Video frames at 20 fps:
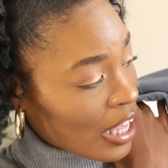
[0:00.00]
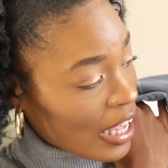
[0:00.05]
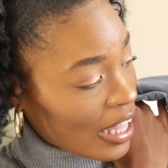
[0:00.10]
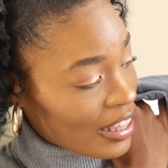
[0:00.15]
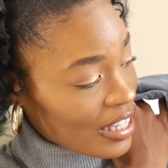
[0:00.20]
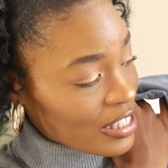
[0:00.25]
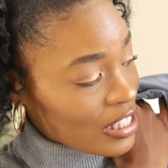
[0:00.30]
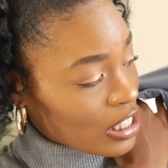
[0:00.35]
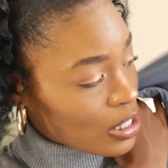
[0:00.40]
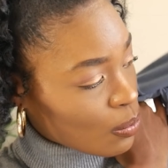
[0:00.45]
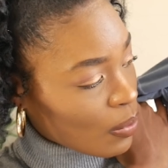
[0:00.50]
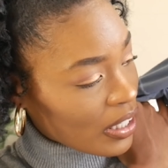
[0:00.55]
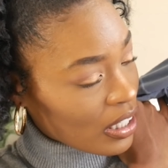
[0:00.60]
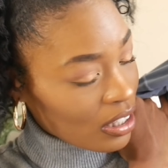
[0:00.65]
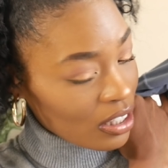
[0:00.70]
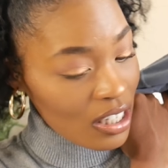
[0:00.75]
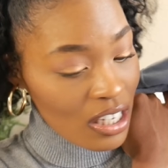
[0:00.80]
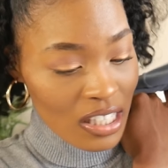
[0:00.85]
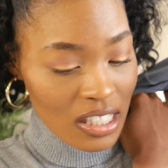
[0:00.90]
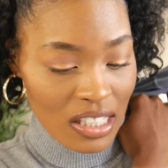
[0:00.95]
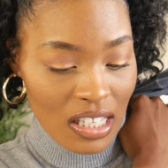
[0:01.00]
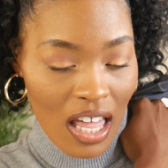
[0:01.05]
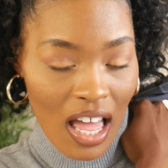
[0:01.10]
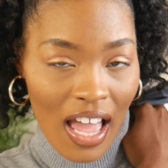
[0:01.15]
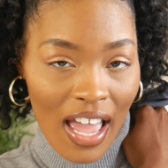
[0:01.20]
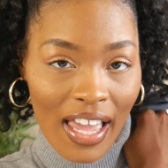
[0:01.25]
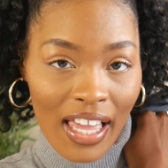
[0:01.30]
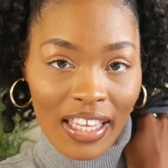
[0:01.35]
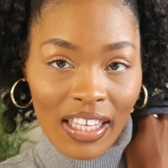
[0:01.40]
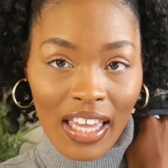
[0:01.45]
and this is what it looks
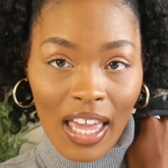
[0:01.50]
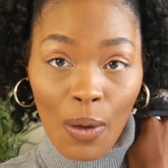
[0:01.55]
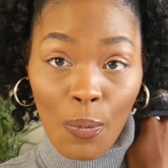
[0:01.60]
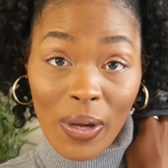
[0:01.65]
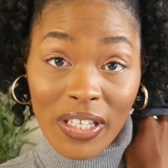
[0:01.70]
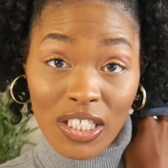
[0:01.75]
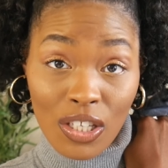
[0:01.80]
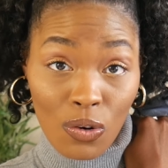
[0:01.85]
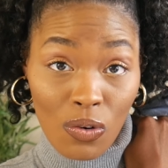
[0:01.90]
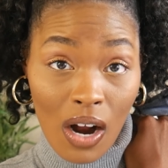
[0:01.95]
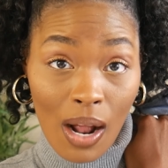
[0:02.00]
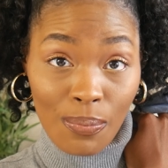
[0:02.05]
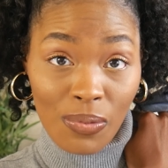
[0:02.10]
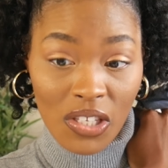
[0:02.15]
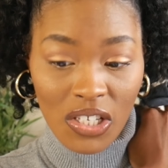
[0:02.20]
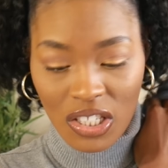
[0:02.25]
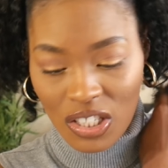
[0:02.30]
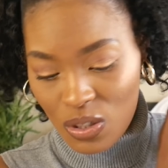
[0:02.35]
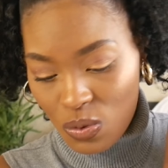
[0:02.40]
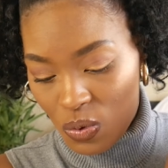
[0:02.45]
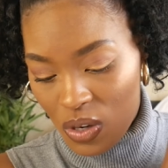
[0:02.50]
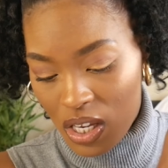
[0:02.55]
like. Can't wait to crop this